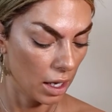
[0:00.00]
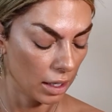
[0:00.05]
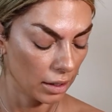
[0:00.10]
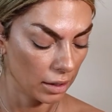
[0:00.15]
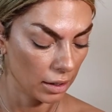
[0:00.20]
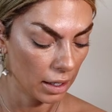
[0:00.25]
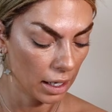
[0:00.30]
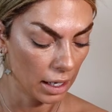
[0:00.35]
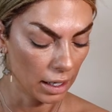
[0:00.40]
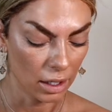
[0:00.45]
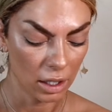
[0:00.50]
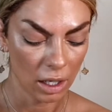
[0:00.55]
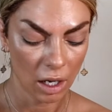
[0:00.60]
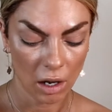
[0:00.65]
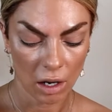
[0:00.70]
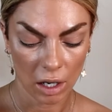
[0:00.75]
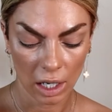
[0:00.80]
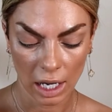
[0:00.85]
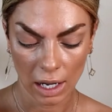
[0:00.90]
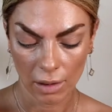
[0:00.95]
And then
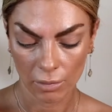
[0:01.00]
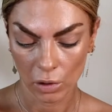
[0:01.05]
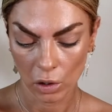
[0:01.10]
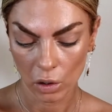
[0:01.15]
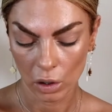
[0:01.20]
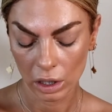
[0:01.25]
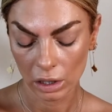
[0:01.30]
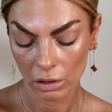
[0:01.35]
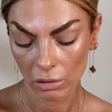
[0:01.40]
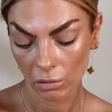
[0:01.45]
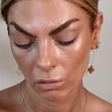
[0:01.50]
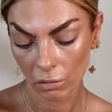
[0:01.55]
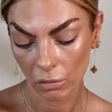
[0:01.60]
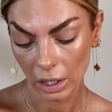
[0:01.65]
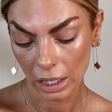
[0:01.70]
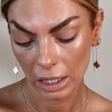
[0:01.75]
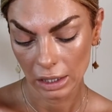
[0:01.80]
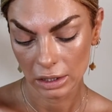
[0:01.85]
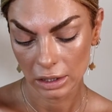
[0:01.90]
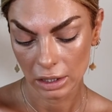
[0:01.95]
I am going
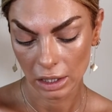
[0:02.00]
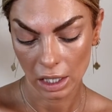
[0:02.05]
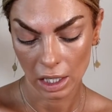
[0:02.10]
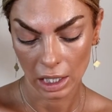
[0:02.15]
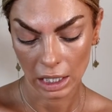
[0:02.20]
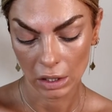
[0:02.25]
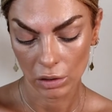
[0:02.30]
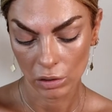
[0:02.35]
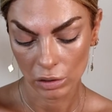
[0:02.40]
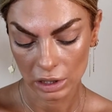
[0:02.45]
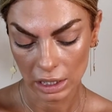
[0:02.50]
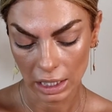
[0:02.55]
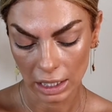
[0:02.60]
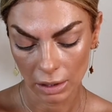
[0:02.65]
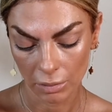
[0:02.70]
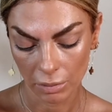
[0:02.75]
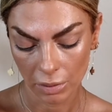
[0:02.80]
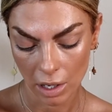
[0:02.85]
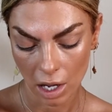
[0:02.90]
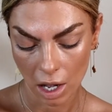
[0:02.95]
with Diego
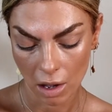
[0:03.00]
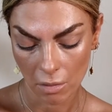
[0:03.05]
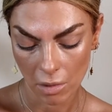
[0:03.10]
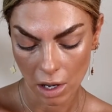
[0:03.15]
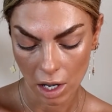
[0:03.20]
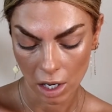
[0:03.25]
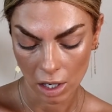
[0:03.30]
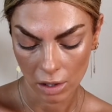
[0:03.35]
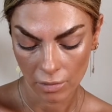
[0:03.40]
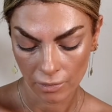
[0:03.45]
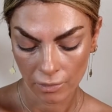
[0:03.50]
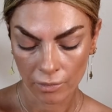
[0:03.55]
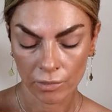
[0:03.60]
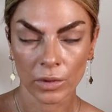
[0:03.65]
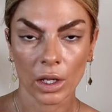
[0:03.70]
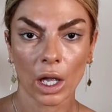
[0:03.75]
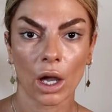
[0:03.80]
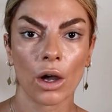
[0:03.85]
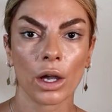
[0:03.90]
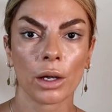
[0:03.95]
dalla Palma
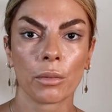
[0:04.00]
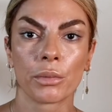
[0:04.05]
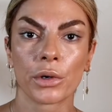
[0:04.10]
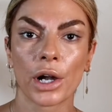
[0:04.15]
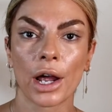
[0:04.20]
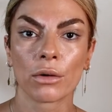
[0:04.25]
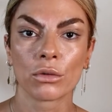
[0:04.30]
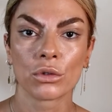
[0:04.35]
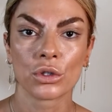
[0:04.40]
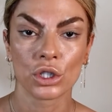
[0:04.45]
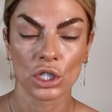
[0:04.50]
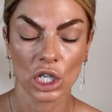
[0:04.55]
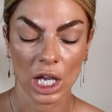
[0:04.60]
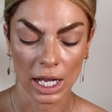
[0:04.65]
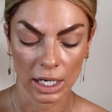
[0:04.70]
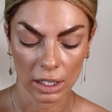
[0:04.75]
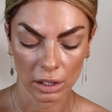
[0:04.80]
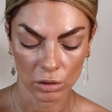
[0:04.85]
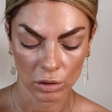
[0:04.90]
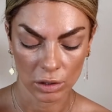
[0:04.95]
eyebrow
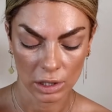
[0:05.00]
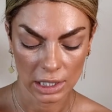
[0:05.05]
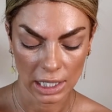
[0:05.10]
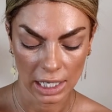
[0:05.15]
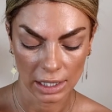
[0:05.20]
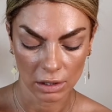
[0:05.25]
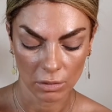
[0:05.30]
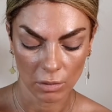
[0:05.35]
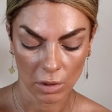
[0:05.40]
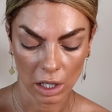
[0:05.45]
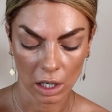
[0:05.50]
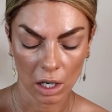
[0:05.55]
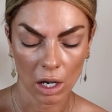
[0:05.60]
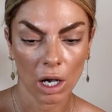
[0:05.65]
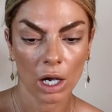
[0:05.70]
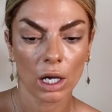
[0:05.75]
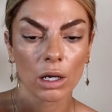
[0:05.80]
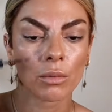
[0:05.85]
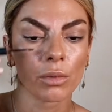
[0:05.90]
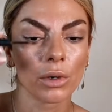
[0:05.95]
gel to set my
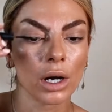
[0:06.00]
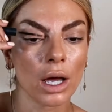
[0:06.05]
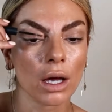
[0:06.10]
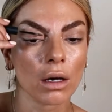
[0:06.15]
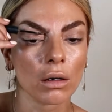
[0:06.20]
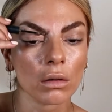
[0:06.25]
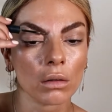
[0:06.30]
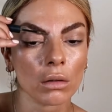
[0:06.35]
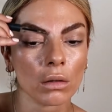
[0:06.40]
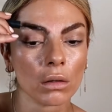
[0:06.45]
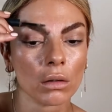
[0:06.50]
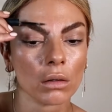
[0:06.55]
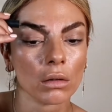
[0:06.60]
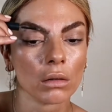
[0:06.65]
eyebrow